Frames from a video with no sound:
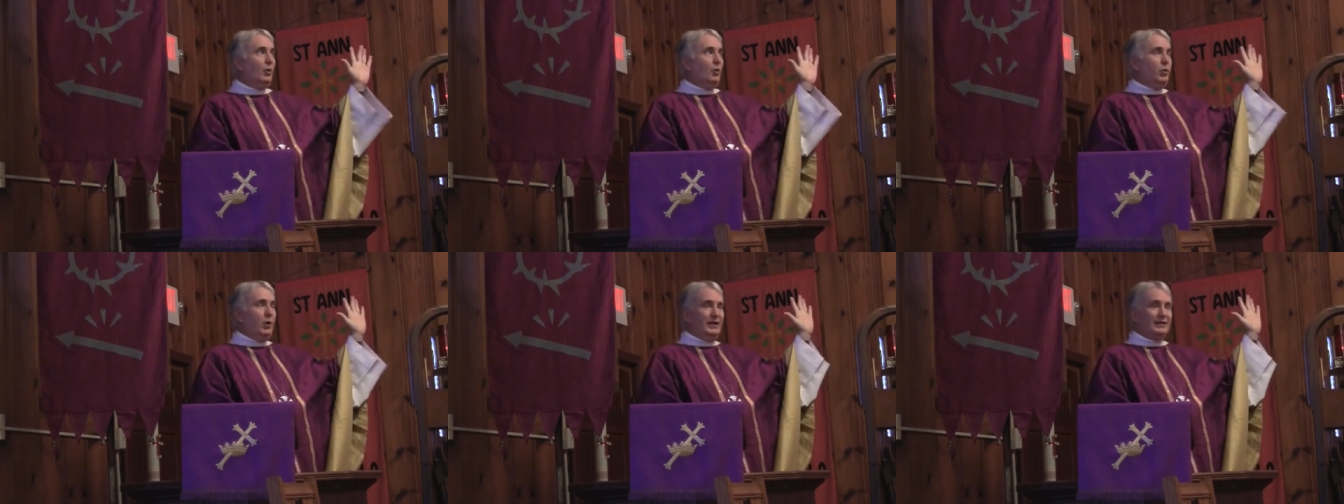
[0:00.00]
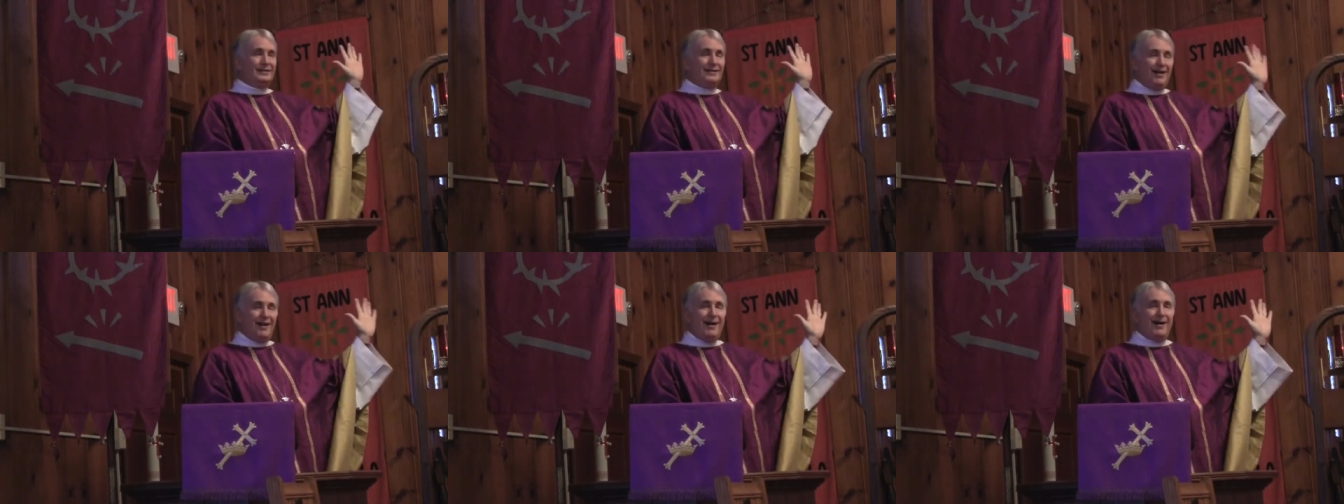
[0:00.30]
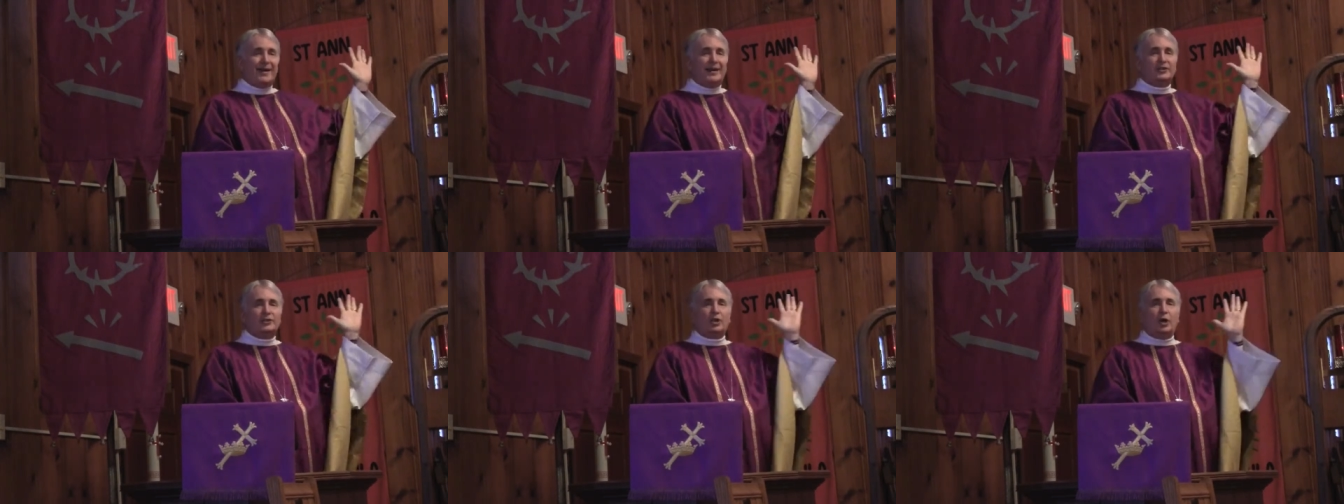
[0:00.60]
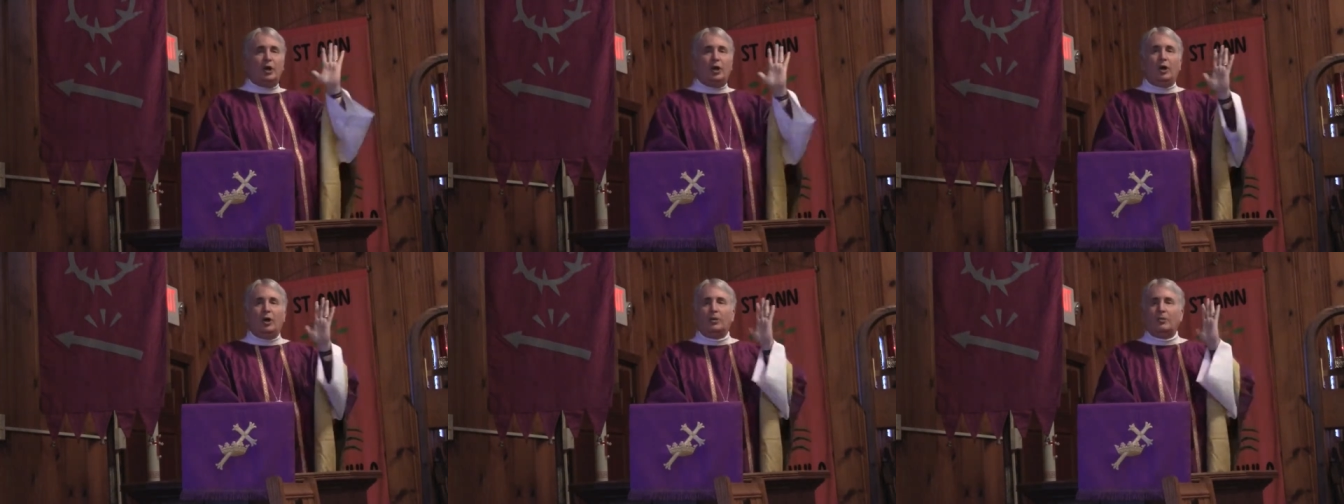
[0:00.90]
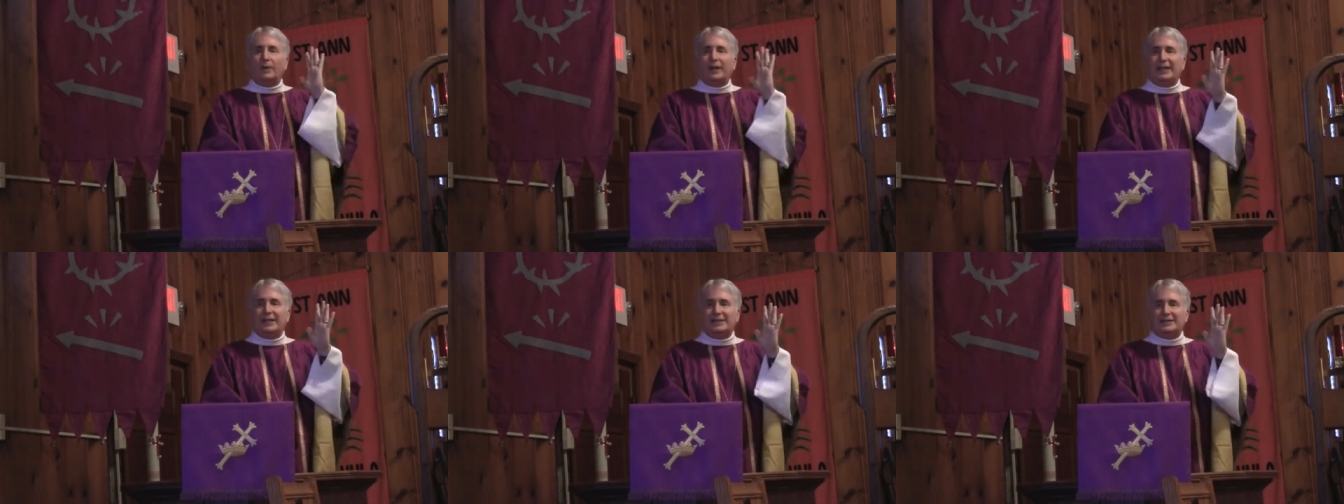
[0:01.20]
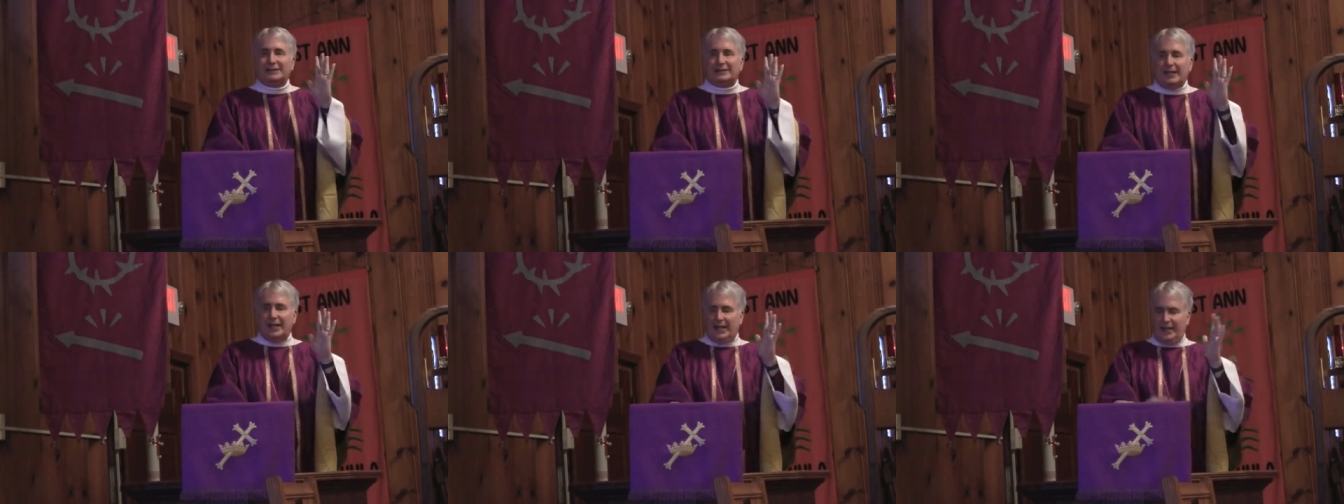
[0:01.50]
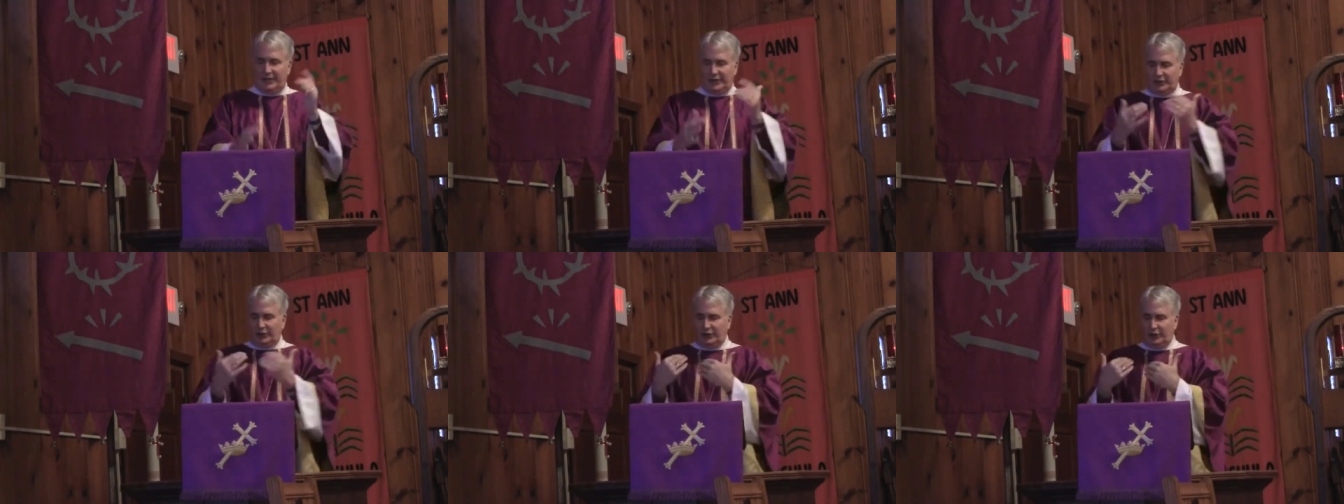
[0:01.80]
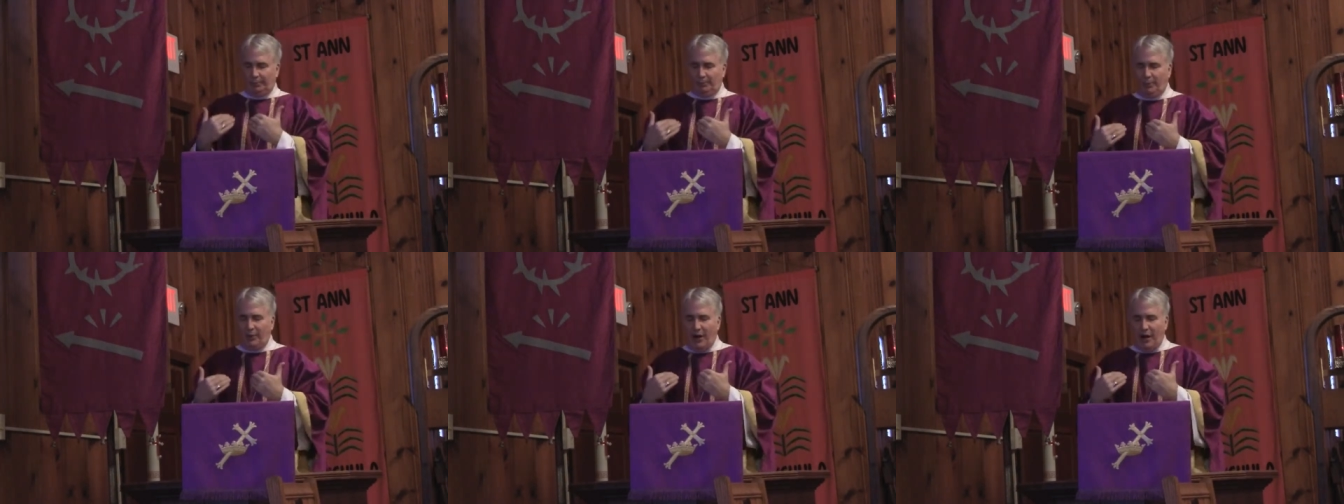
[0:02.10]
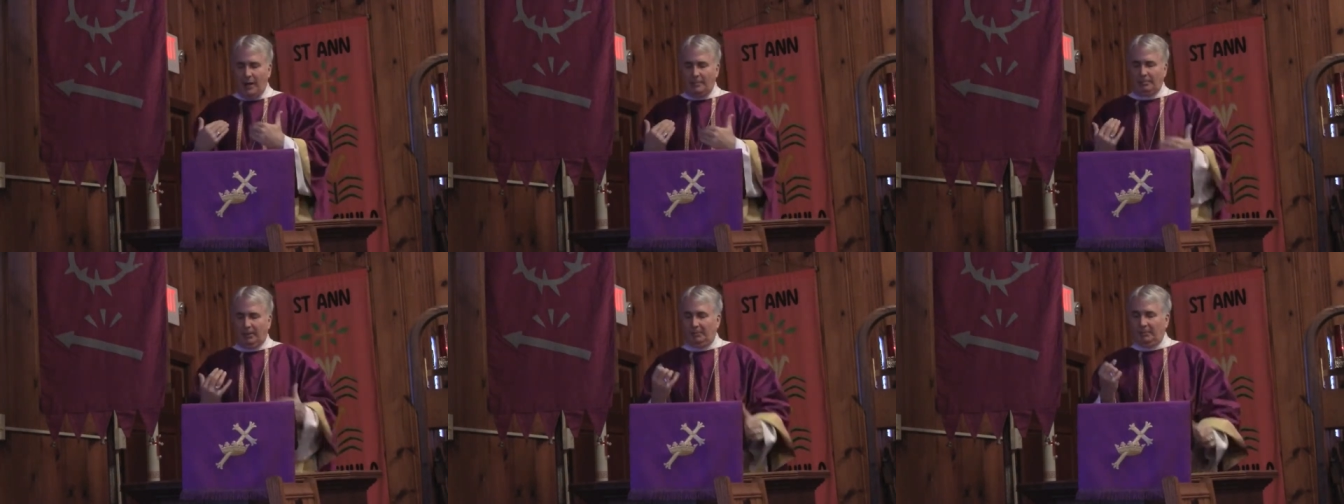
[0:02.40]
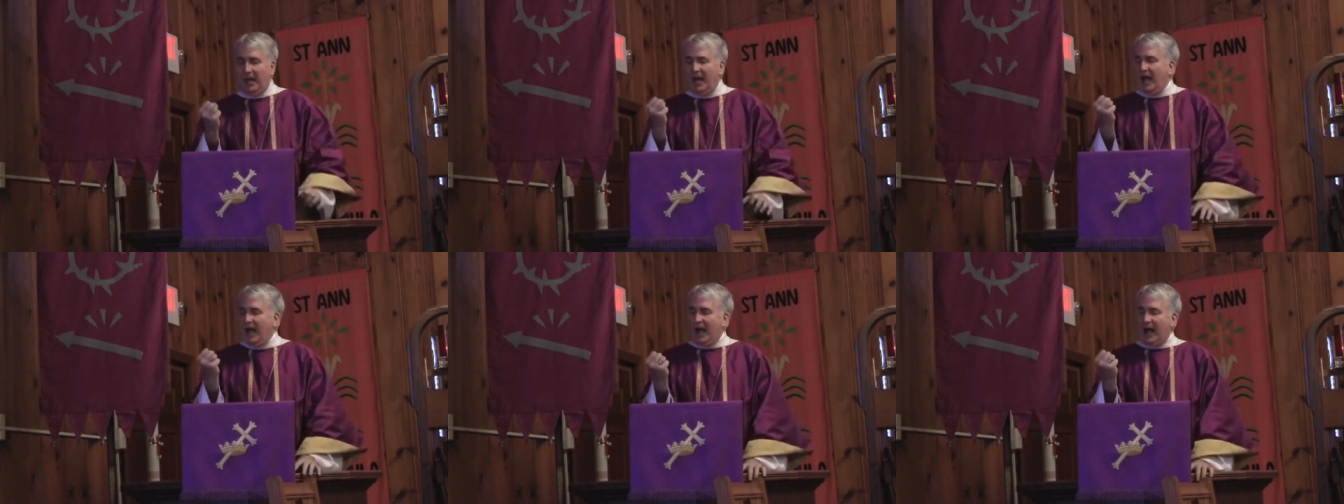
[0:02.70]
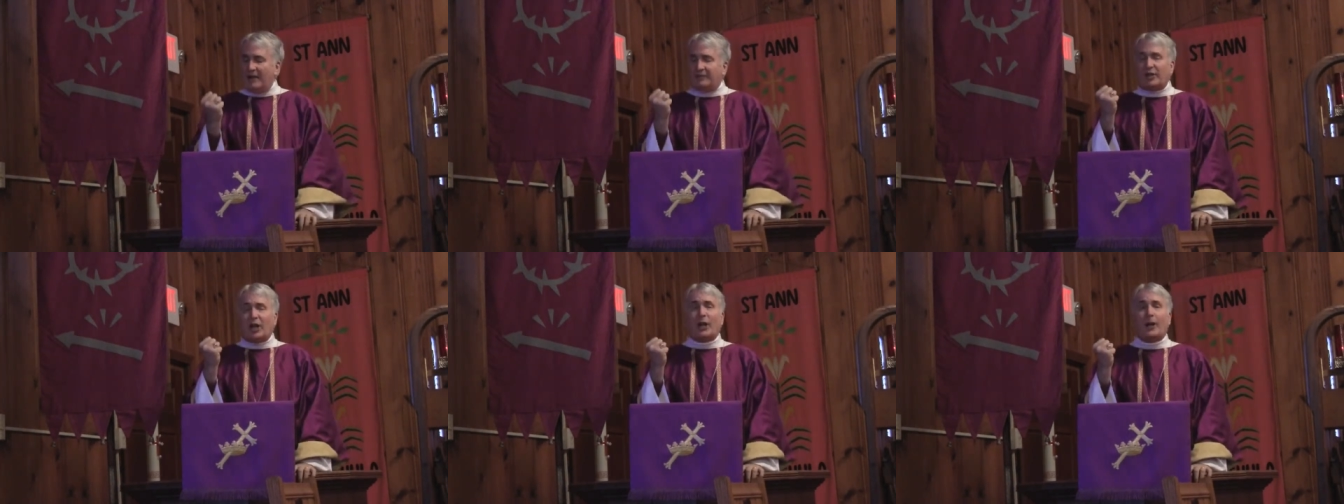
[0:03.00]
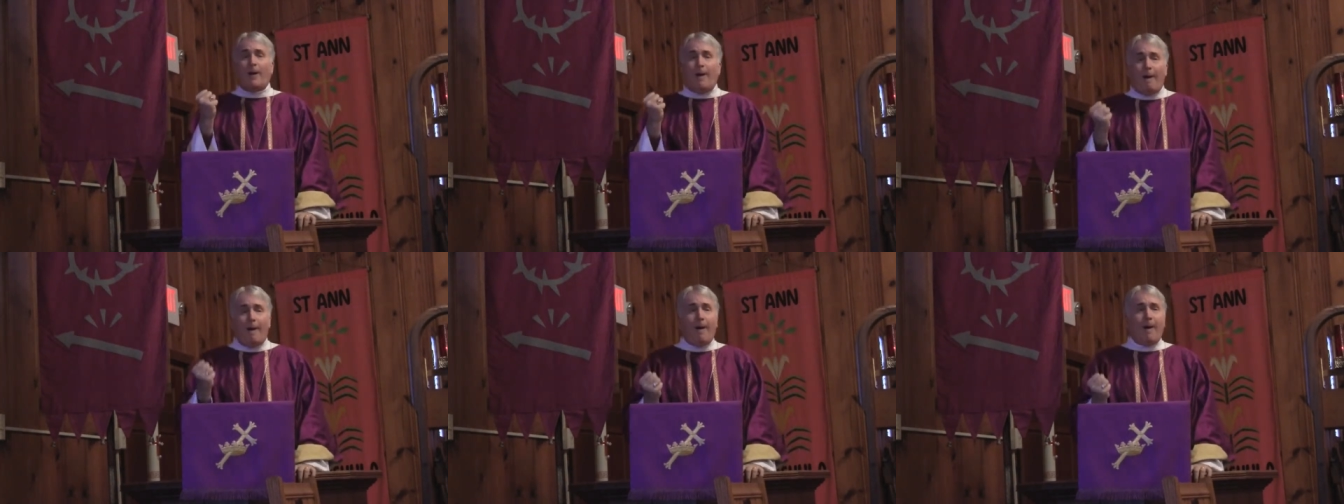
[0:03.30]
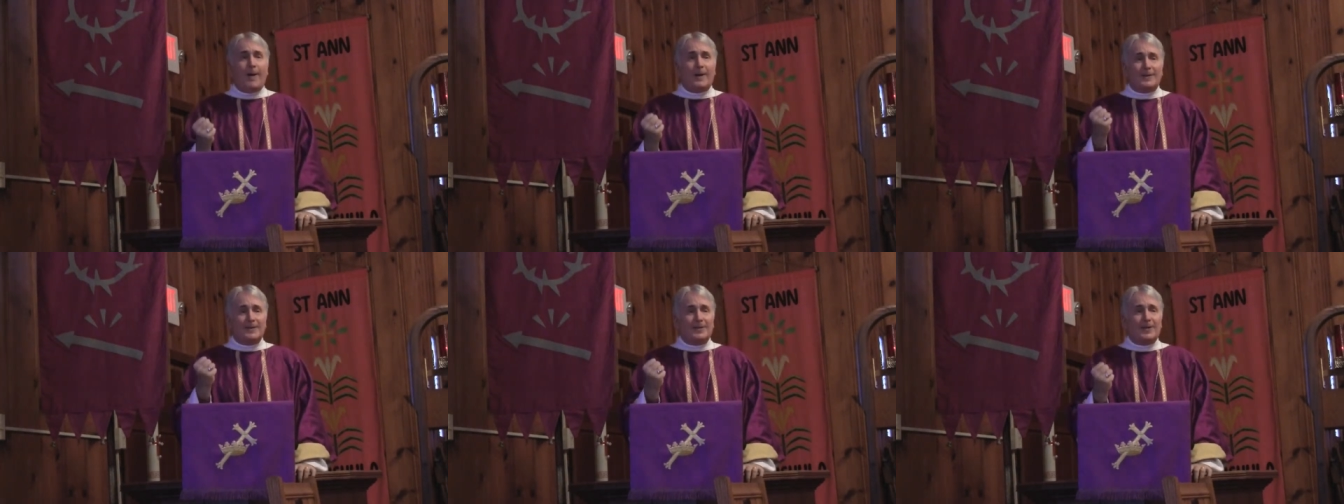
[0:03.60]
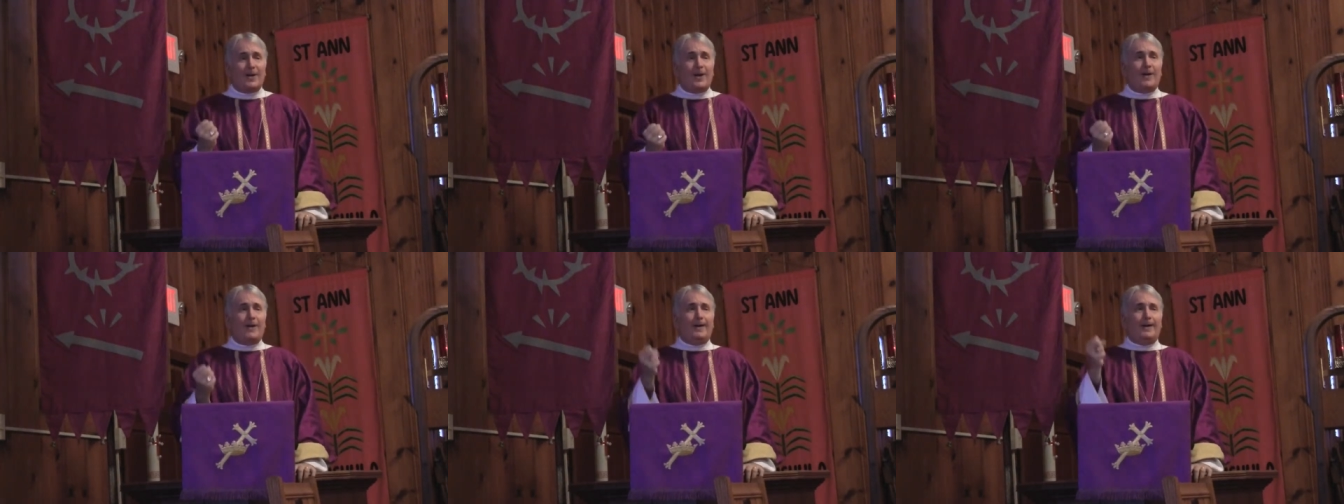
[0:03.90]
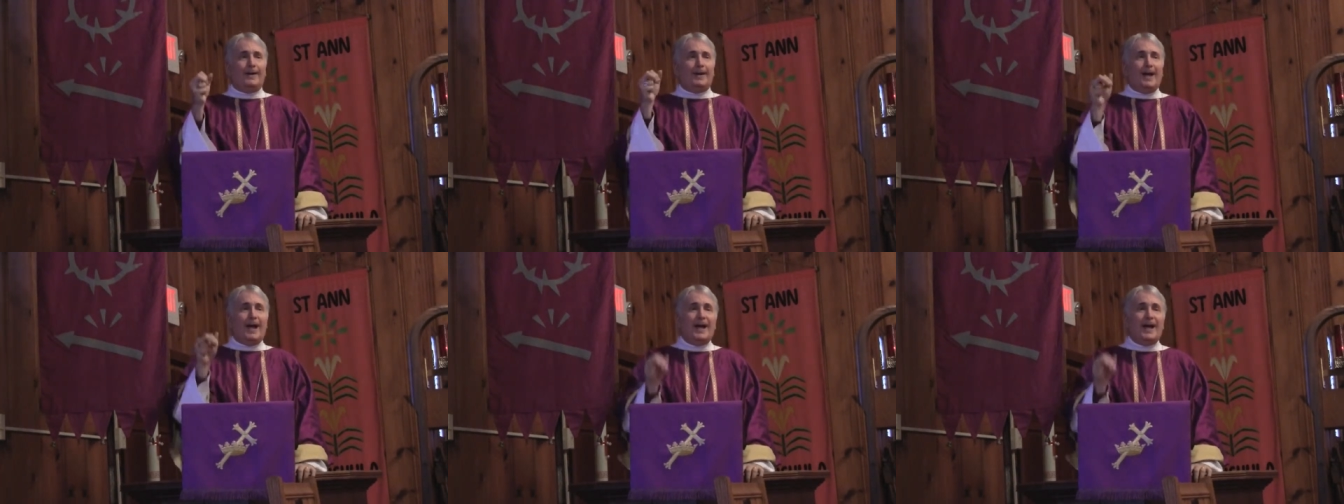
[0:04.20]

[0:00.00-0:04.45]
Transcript: what God has already said is the problem, I've got a hardened heart.